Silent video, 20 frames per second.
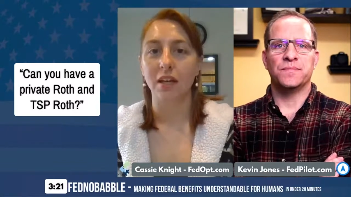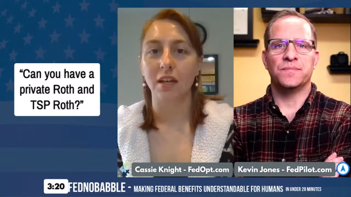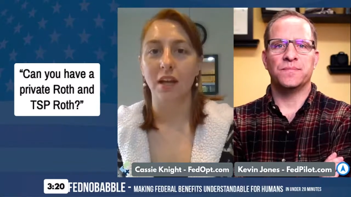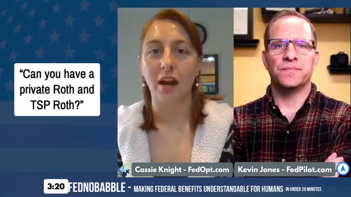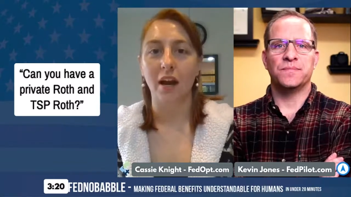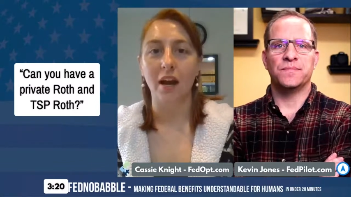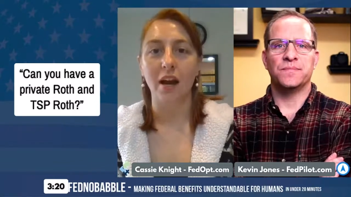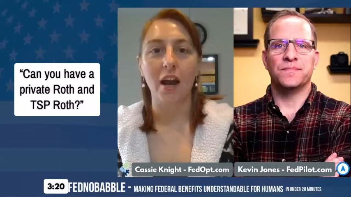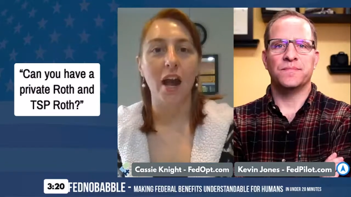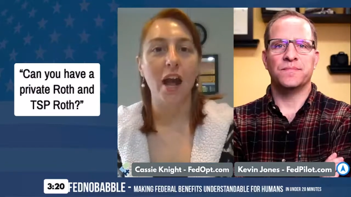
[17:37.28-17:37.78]

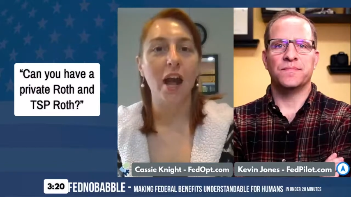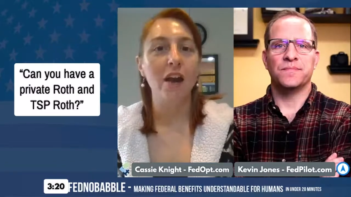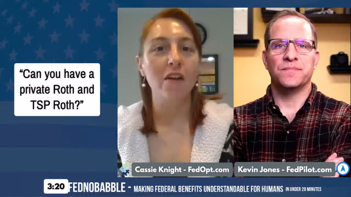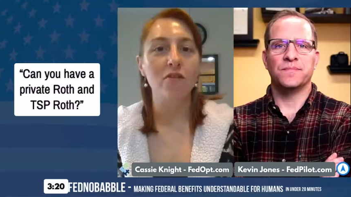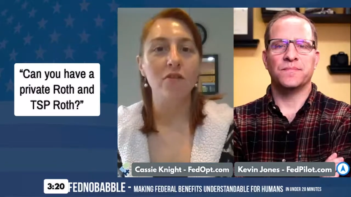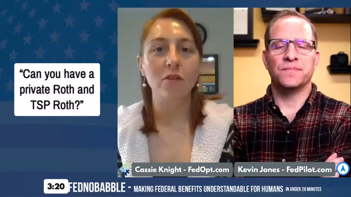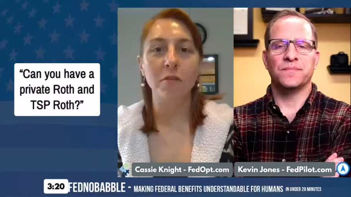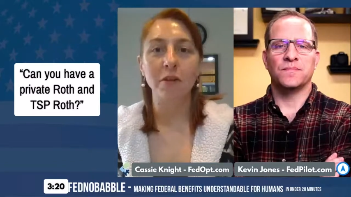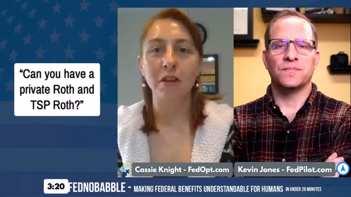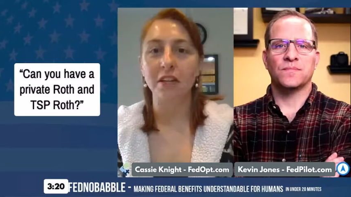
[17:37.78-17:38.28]
Speaker 1: yeah
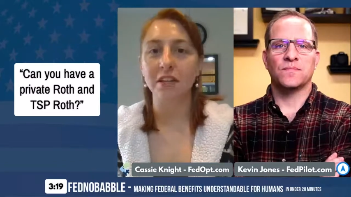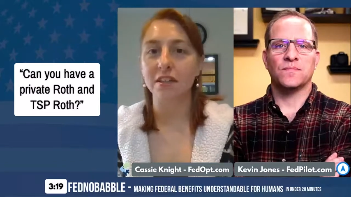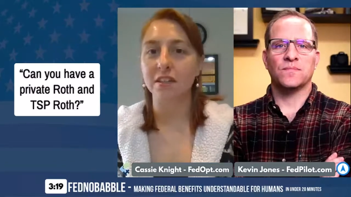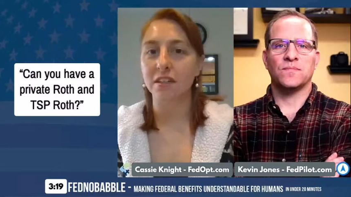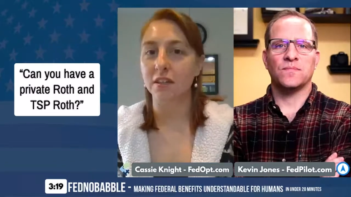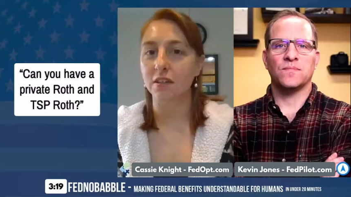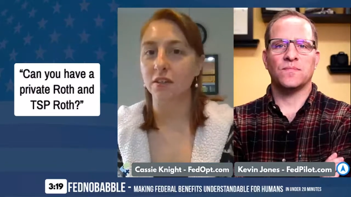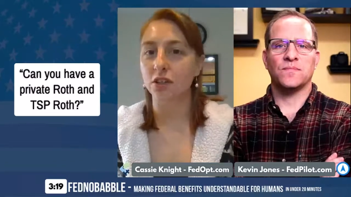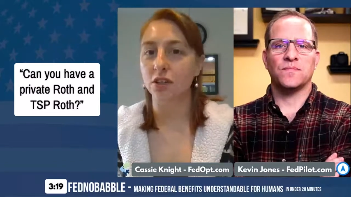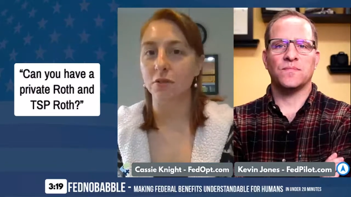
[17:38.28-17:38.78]

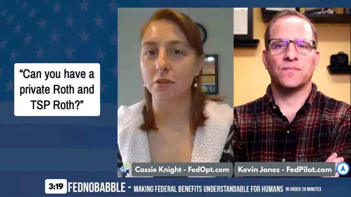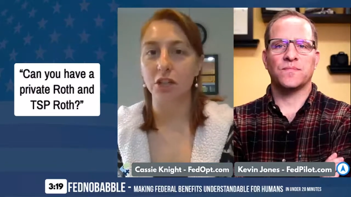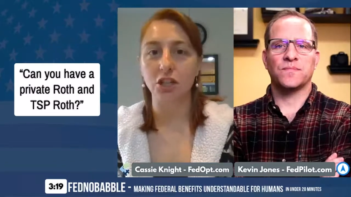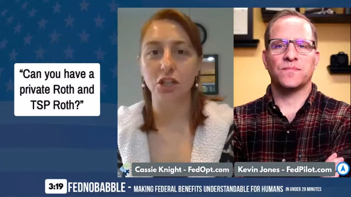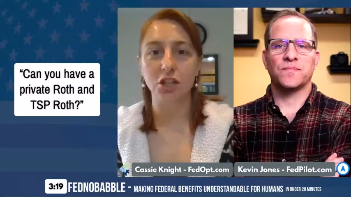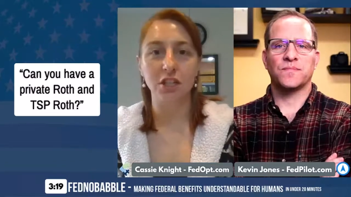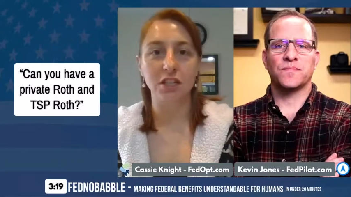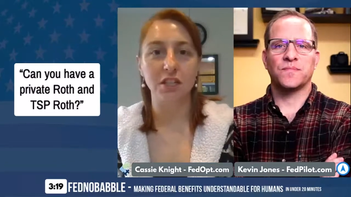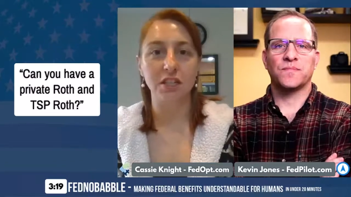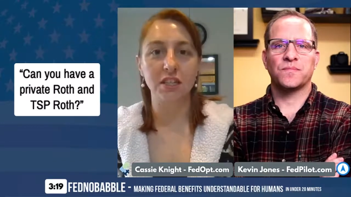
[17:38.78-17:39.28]
everybody's
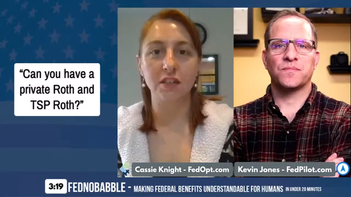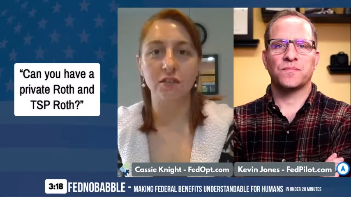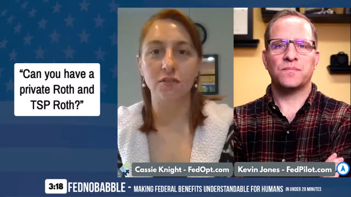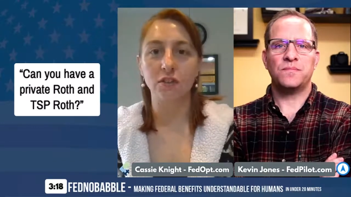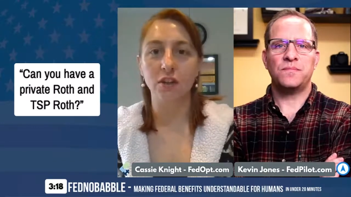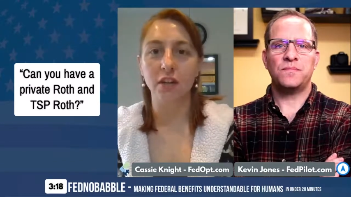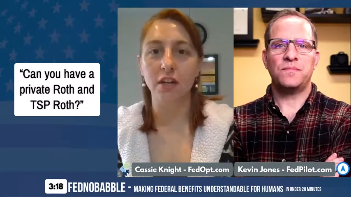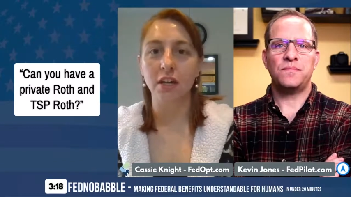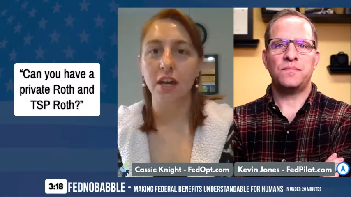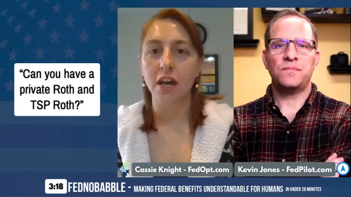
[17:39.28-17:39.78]
situation is
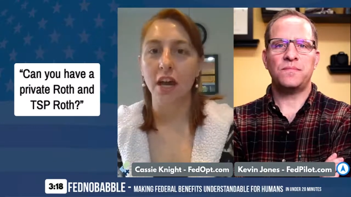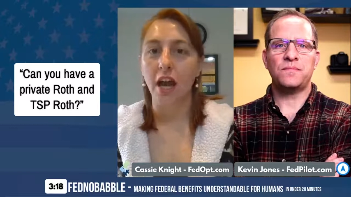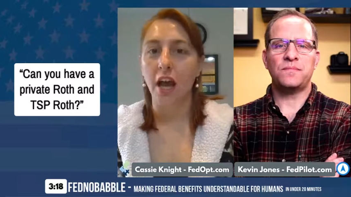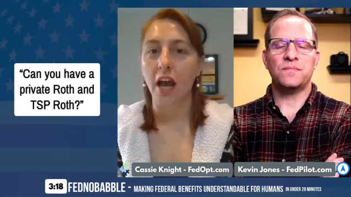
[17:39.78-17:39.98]
different